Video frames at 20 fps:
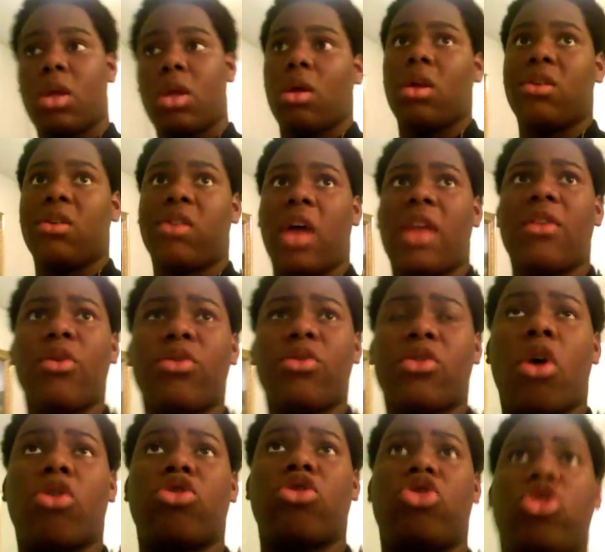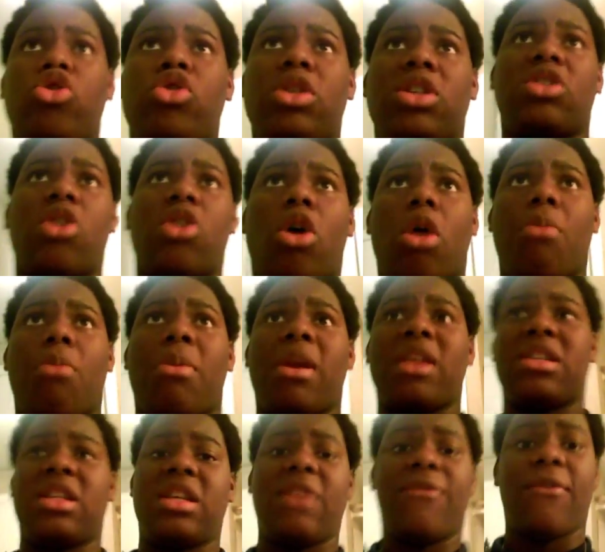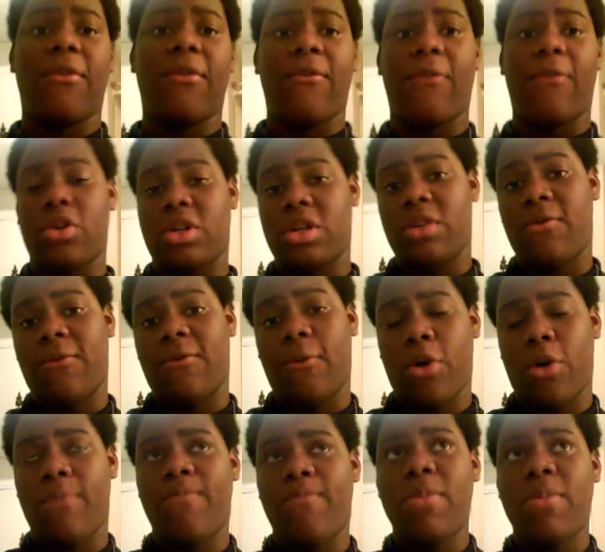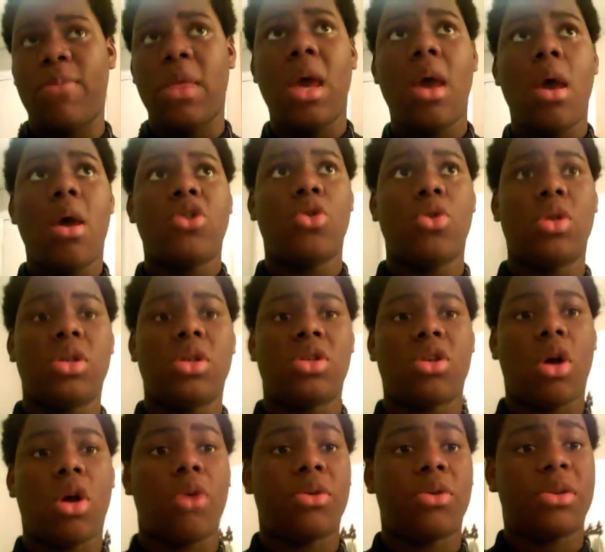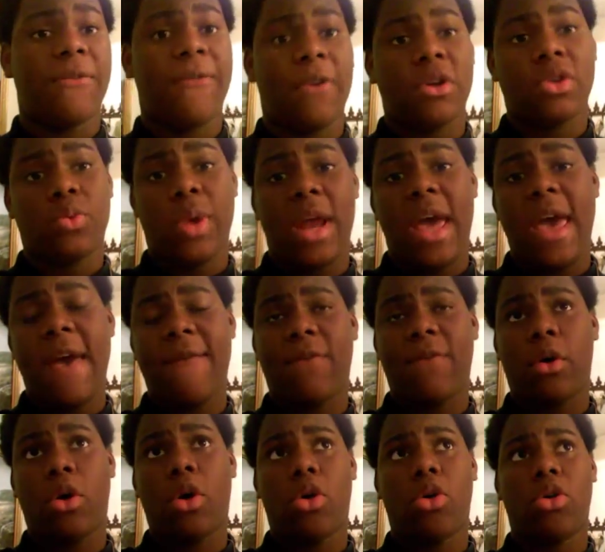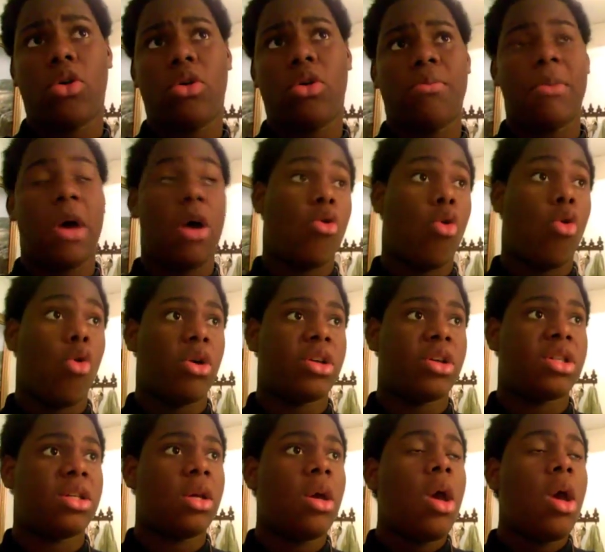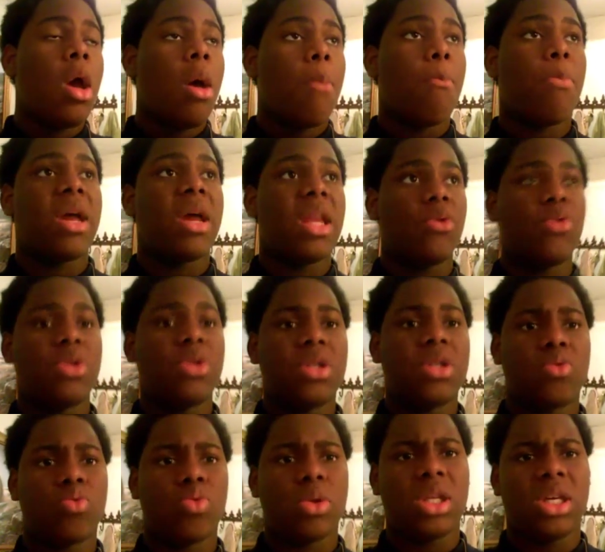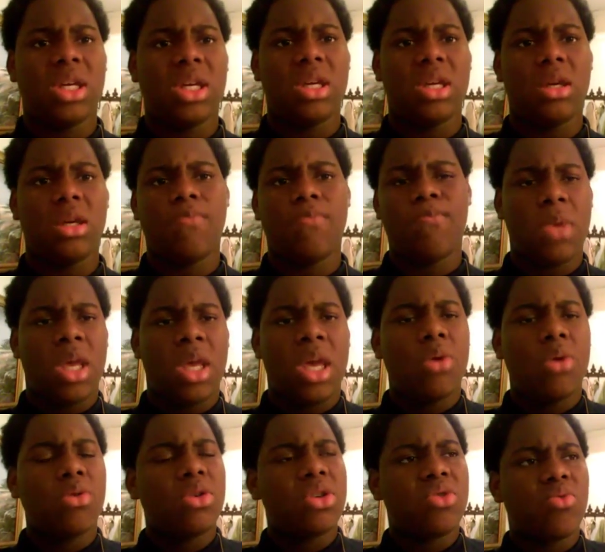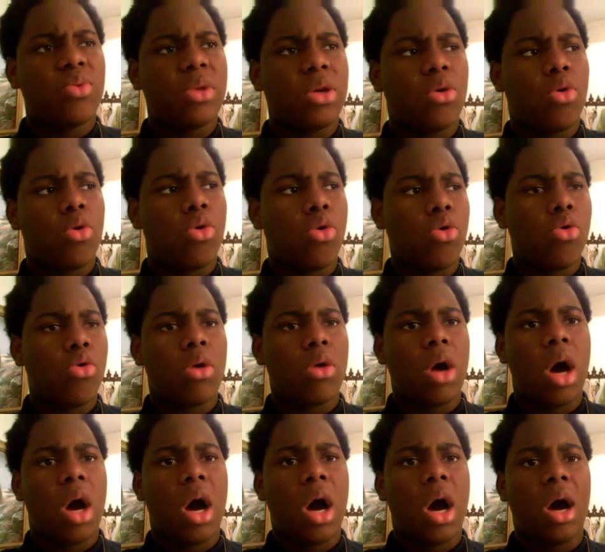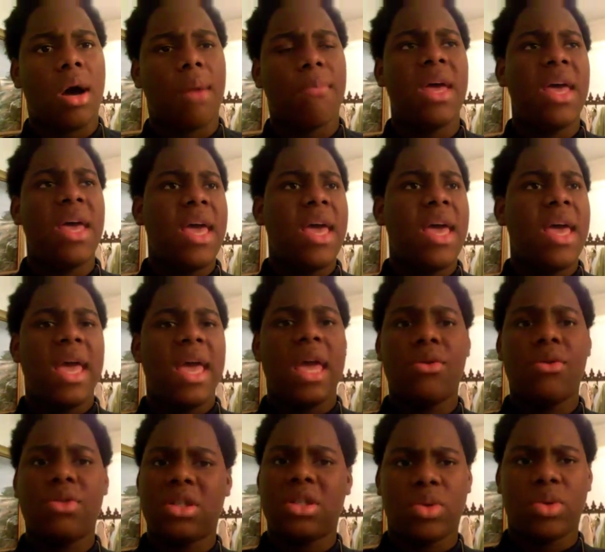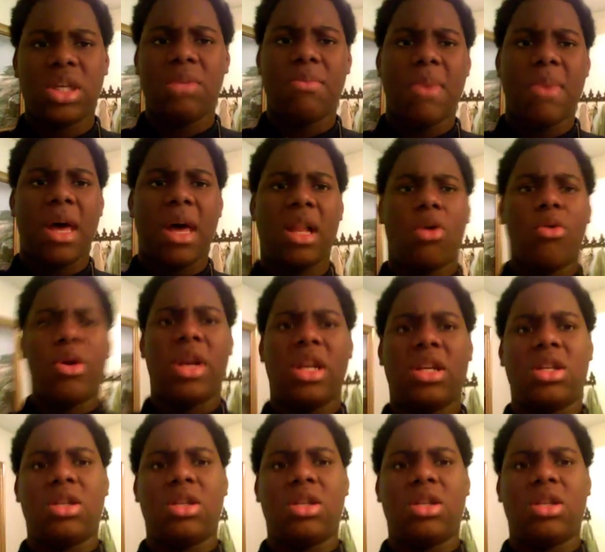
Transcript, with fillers: It's, I know it's called Shooting Star, but it's a different version for it. Shooting Star was the first one I ever heard, of course, but it was just really, it was just really cool, calm, and it was just really mellow, and it,